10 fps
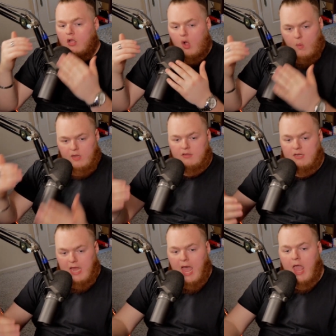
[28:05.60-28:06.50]
going
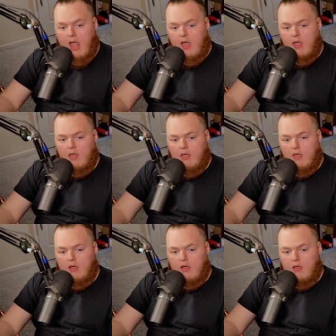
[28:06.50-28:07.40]
to die.
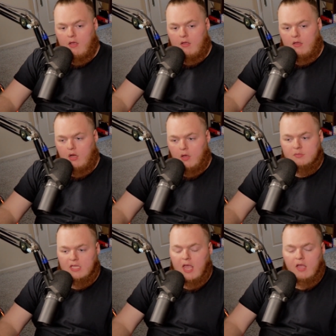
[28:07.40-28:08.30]
You know what
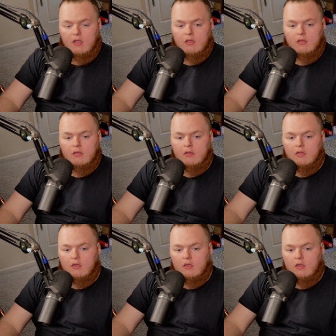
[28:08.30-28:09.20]
I'm saying?
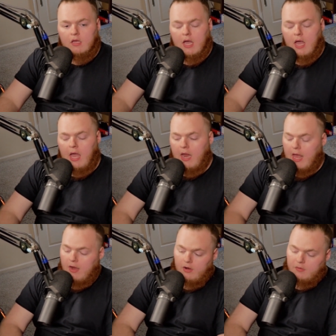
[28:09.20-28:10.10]
I,
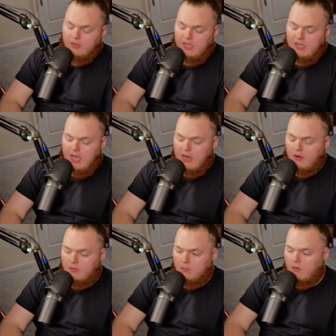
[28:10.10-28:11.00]
I don't know. The, I don't
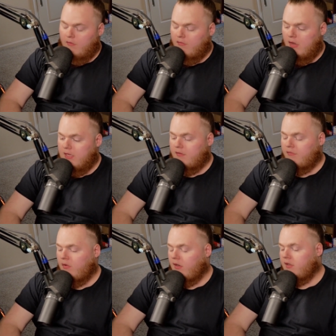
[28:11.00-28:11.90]
know what the word for it,
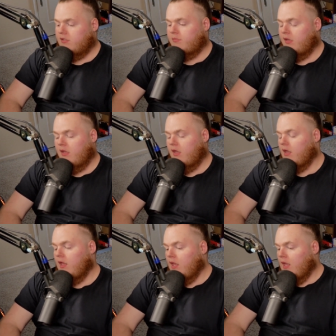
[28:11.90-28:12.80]
for it is, but
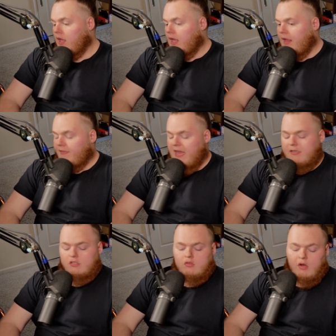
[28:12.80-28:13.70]
that
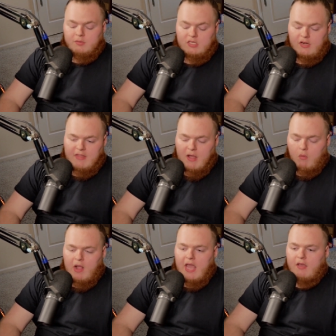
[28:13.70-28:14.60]
description and that
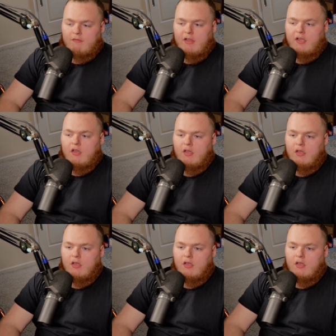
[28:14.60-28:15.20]
way of like